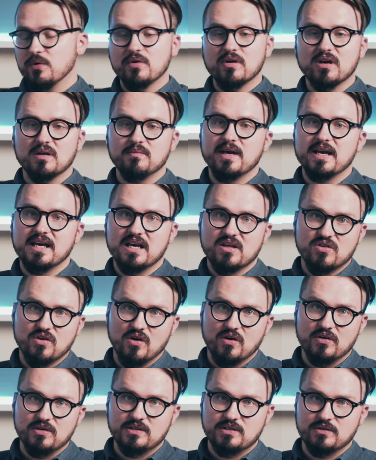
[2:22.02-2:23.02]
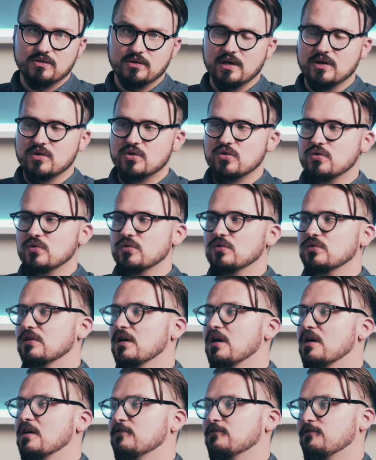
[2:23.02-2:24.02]
You can make a choice. You can shoot
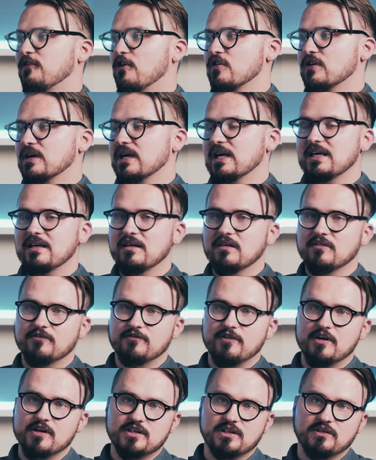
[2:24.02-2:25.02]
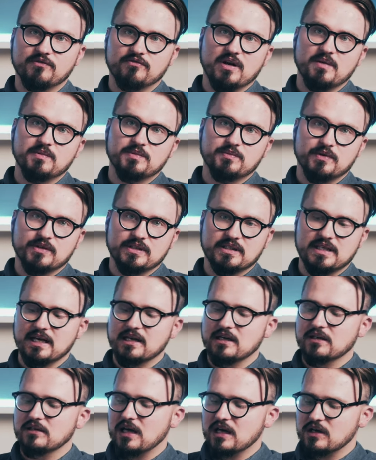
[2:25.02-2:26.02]
4K 30 frames per
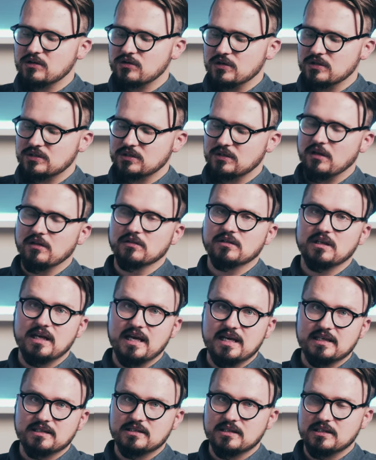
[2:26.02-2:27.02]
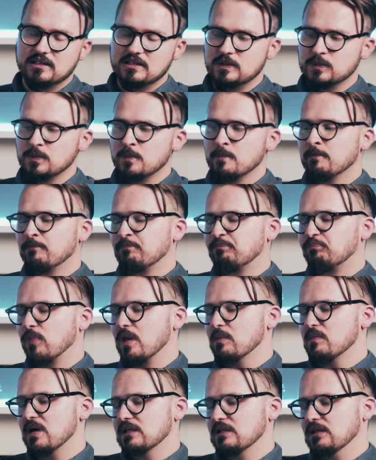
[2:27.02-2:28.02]
second across all the lenses
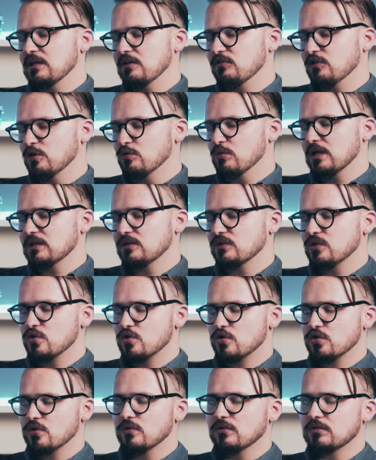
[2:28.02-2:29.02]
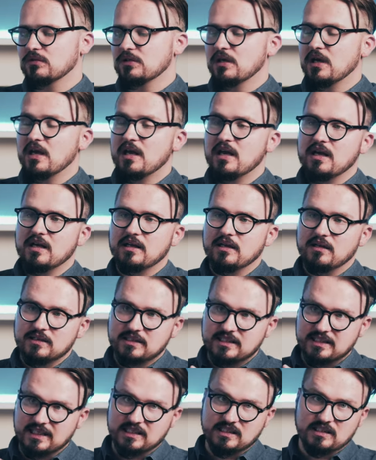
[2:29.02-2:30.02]
but if you want to shoot
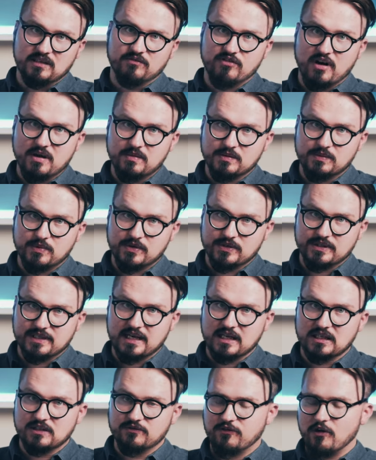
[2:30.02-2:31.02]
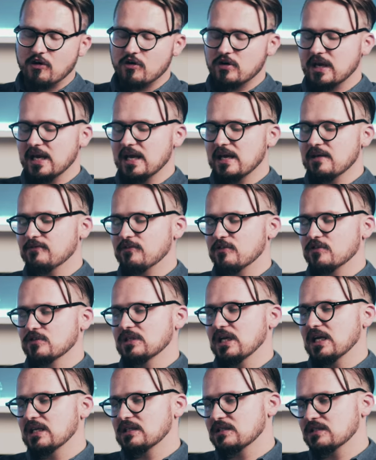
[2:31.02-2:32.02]
60 frames per second 4K for
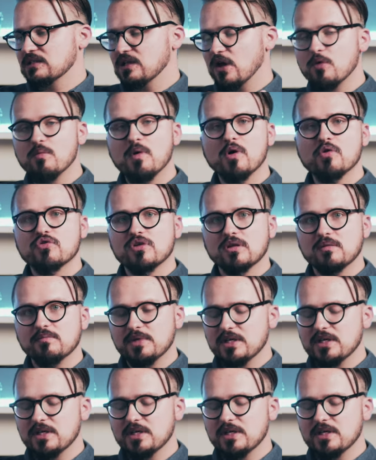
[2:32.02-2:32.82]
that slow motion